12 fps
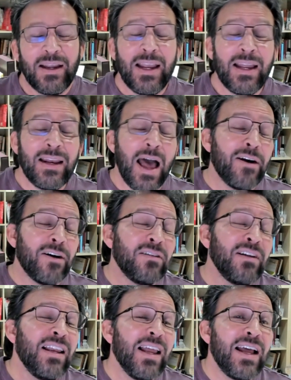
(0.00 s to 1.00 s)
It not
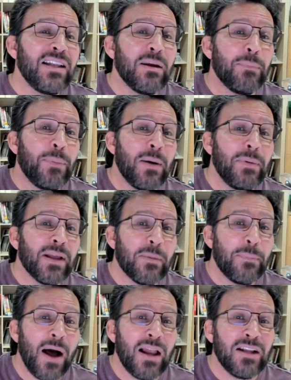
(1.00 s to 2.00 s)
only led to public
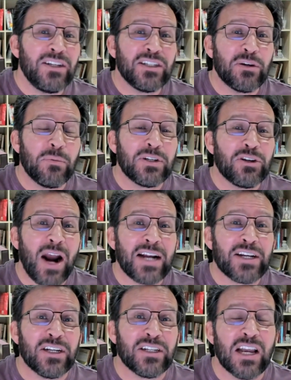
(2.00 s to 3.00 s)
apologies and
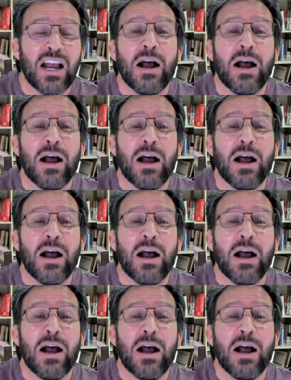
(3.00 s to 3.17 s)
retractions,